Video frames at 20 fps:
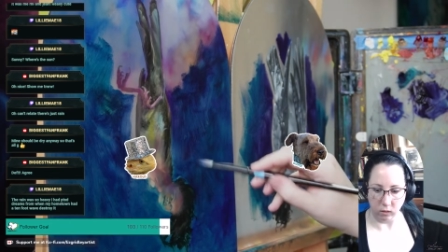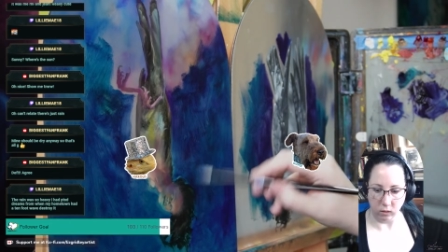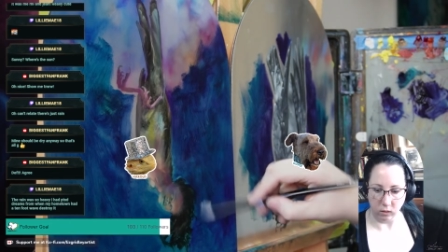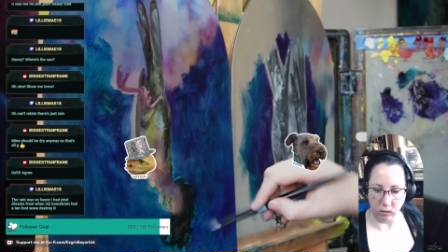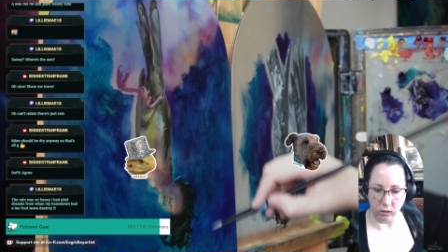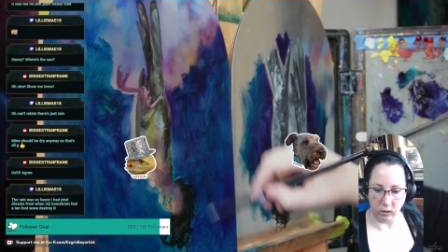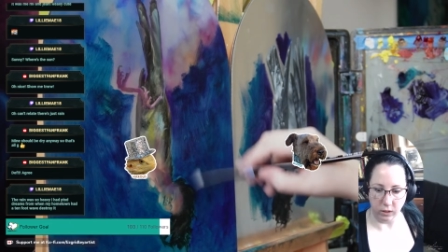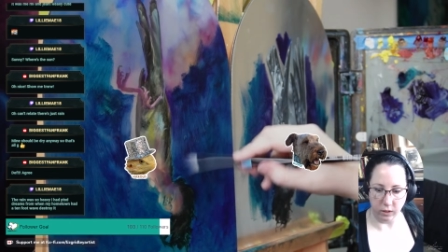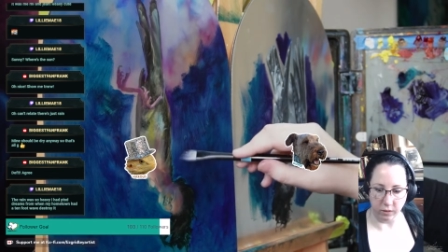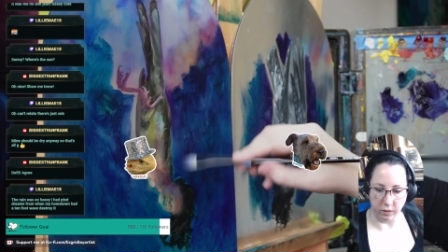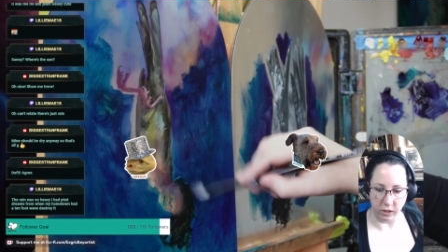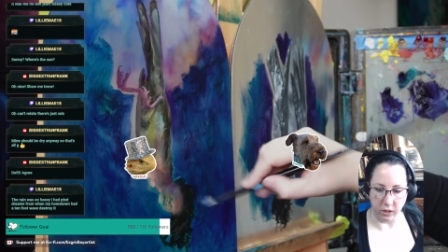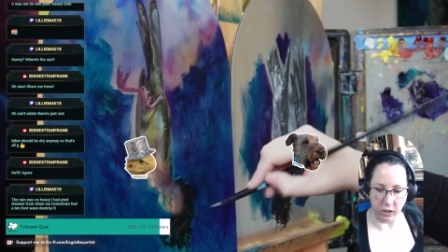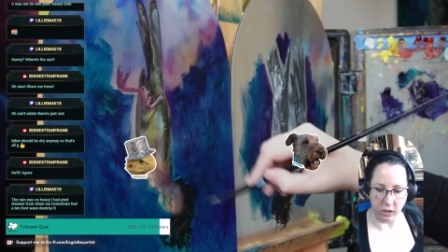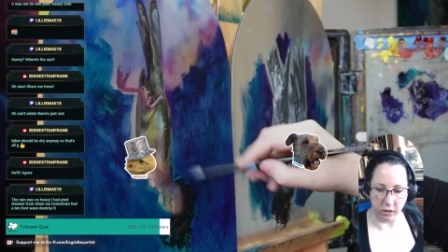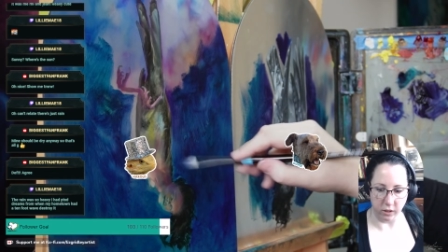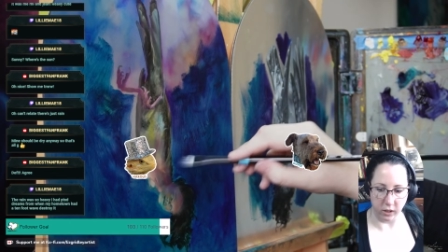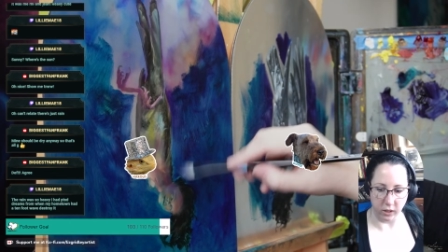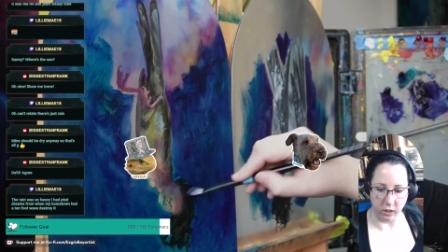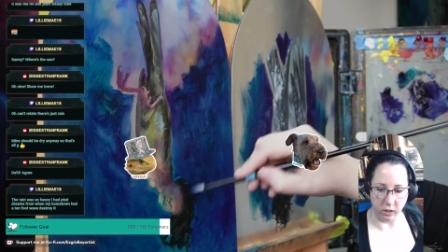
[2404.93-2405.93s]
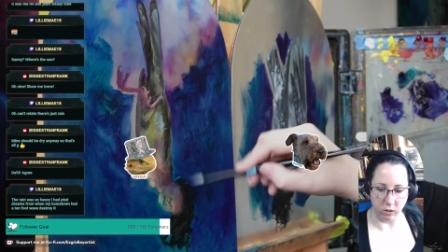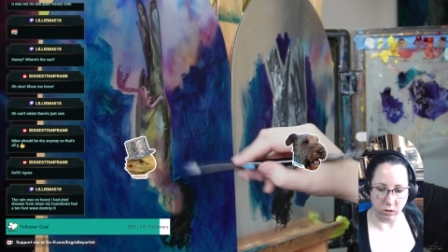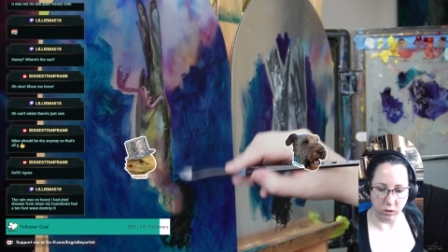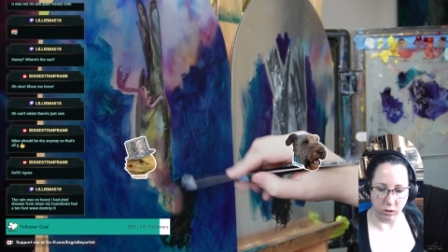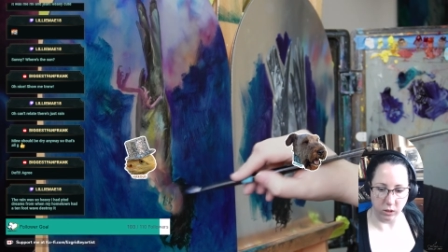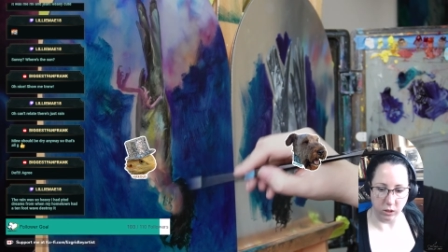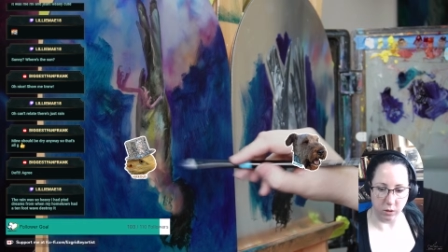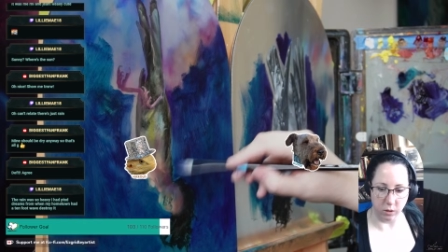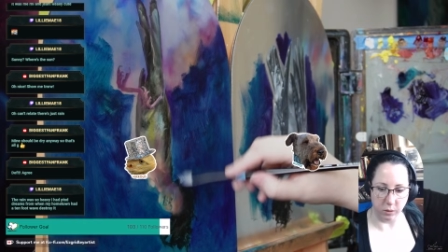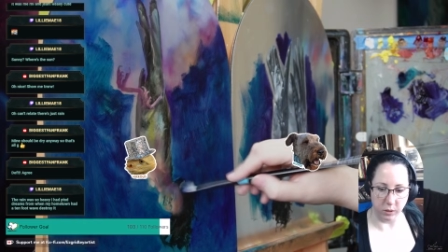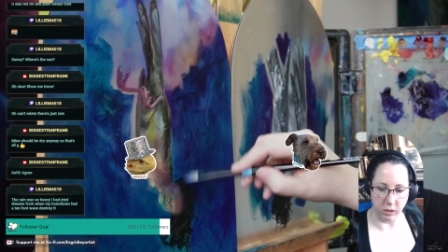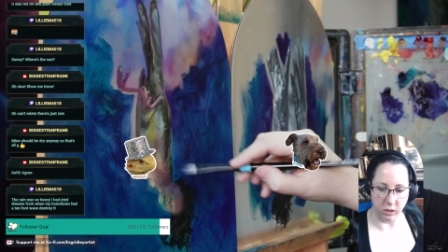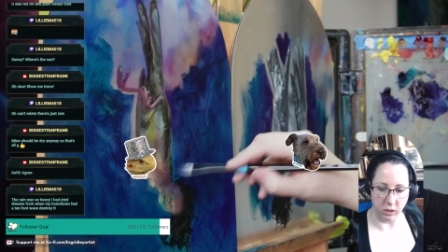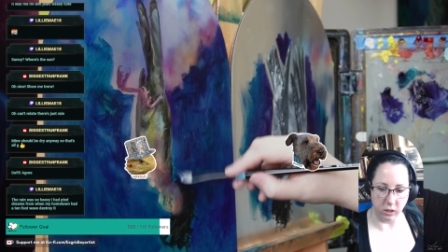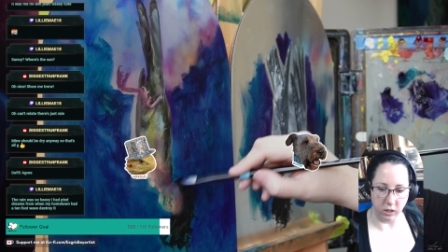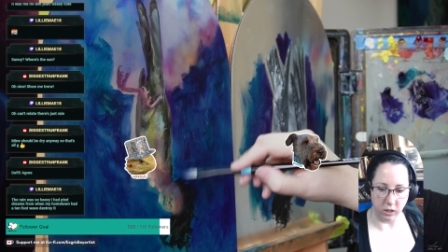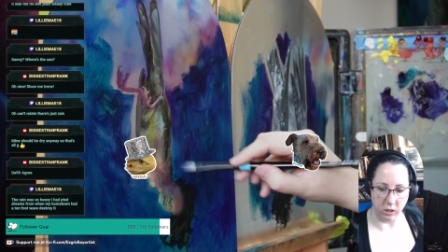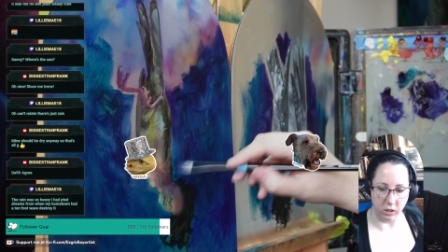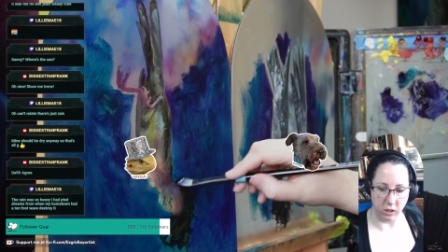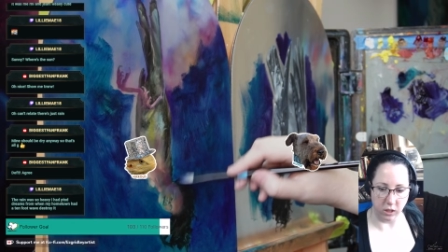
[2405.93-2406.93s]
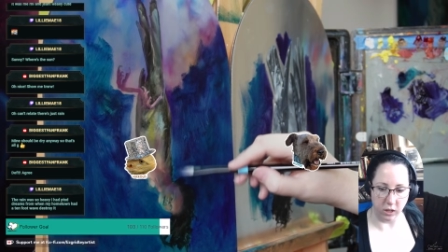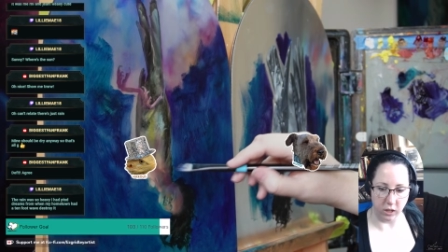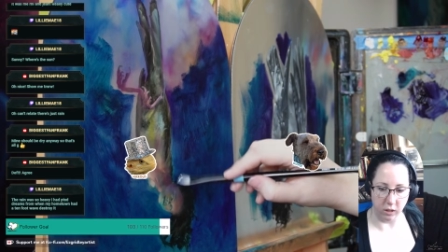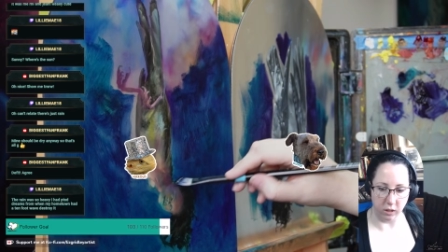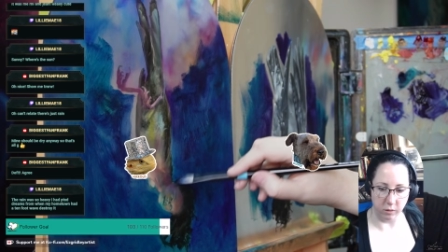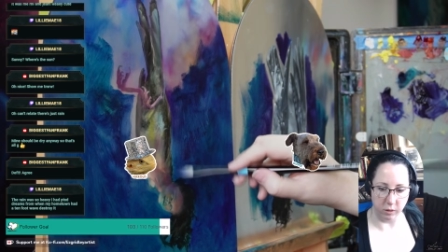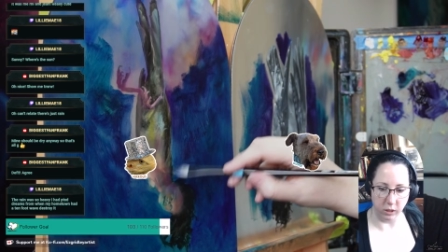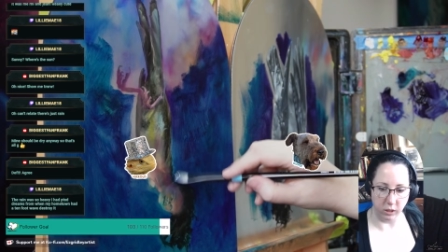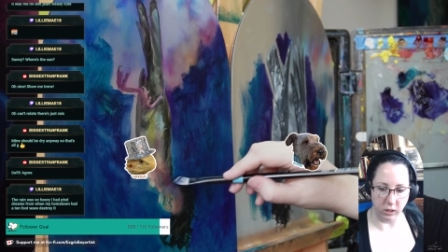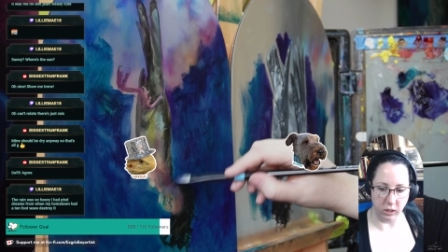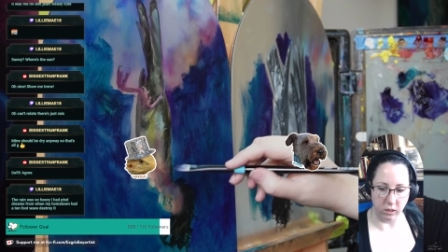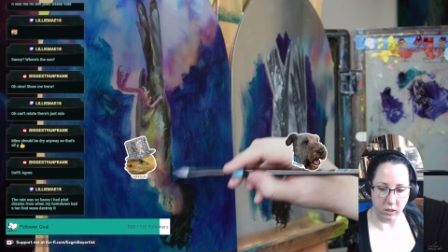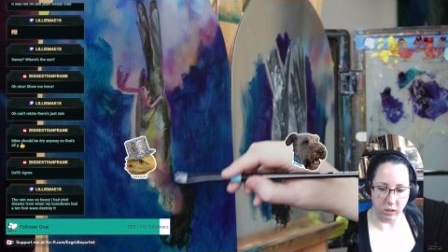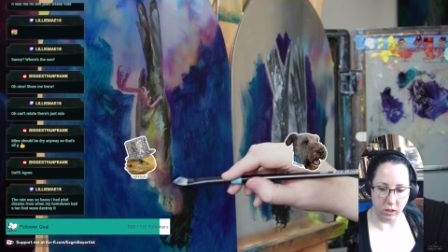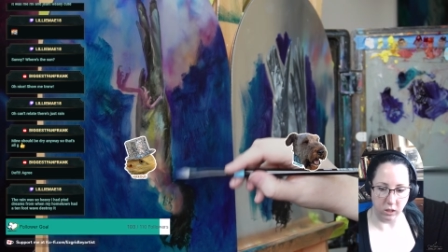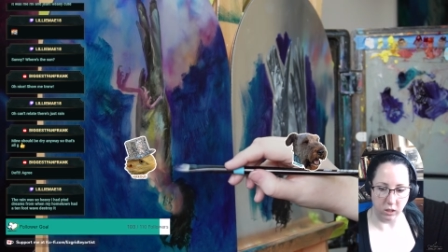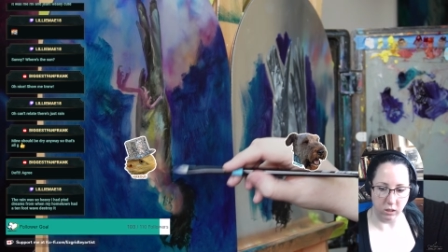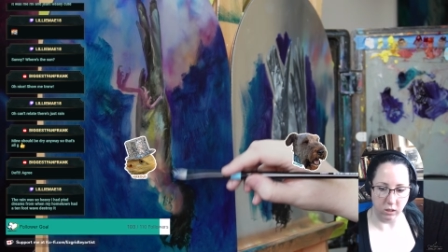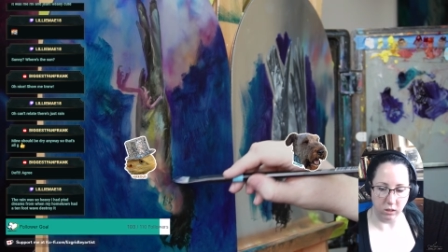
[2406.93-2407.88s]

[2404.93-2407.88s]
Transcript: And even here I can sort of go into the edge of the hair real easy.